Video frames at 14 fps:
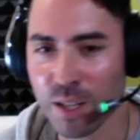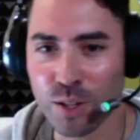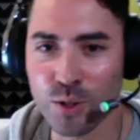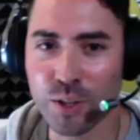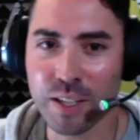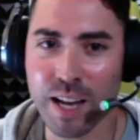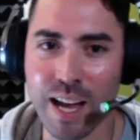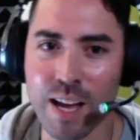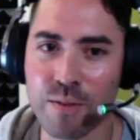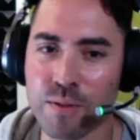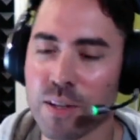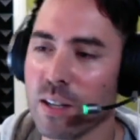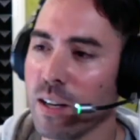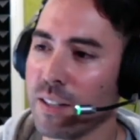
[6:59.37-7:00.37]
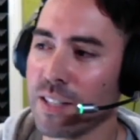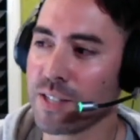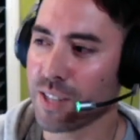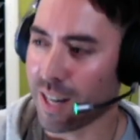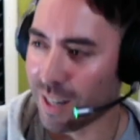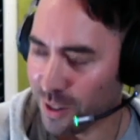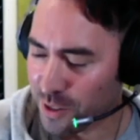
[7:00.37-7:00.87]
You can have a
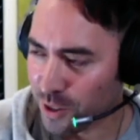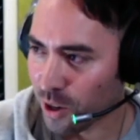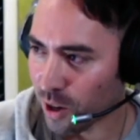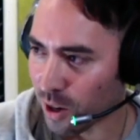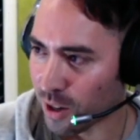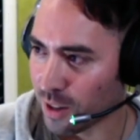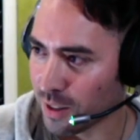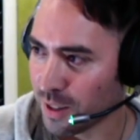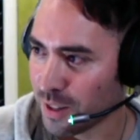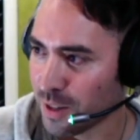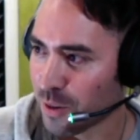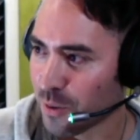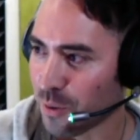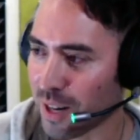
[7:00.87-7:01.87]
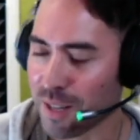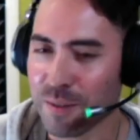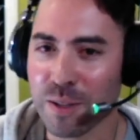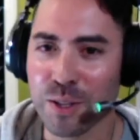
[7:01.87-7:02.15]
desire in your heart, right?